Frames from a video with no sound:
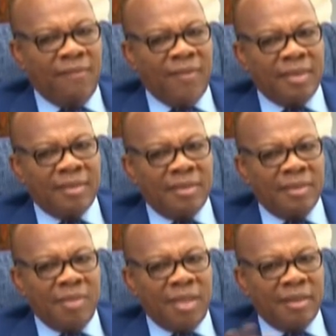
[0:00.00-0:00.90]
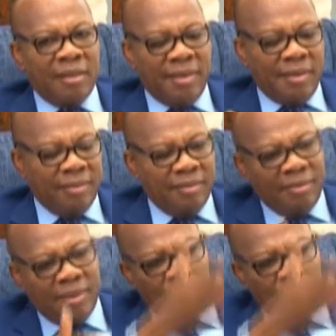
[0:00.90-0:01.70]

fighting the military, there